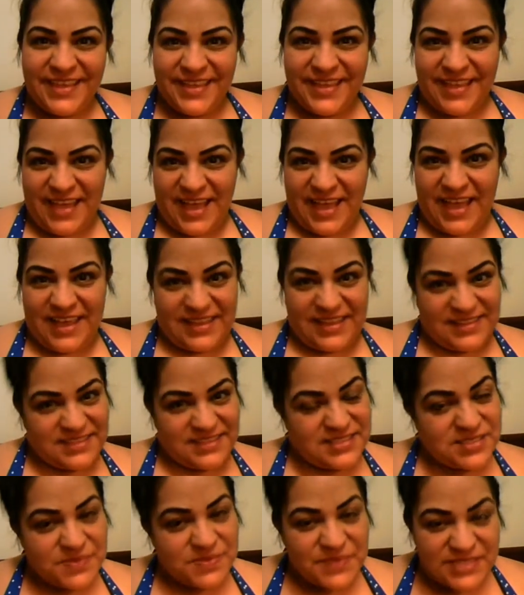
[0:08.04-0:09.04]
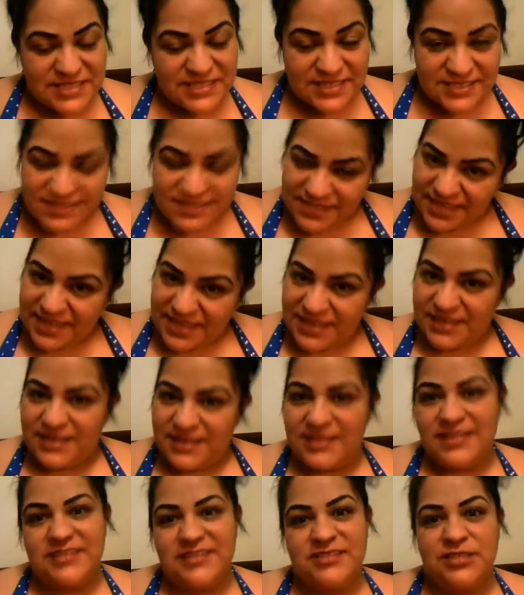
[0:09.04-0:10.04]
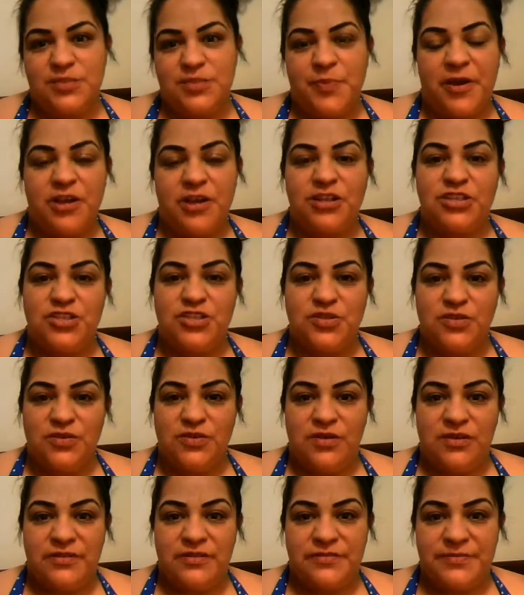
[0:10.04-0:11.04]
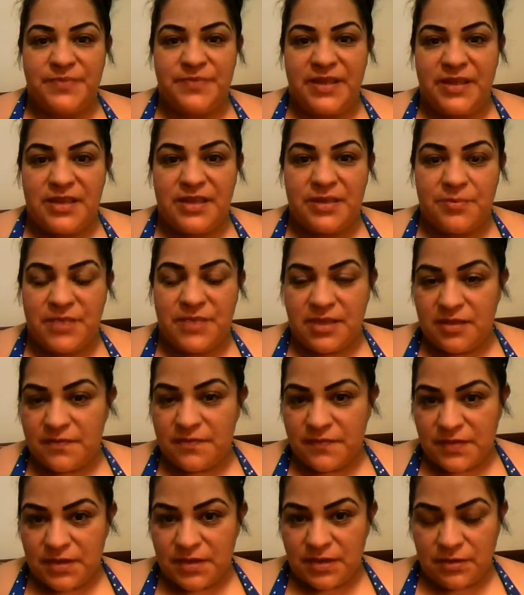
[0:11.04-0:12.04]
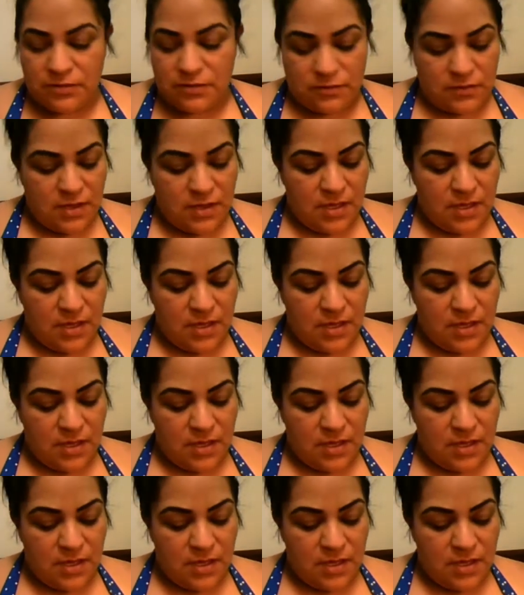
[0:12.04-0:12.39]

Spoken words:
Hi, this is Ms. Liz again. This is part 2 of my makeup video.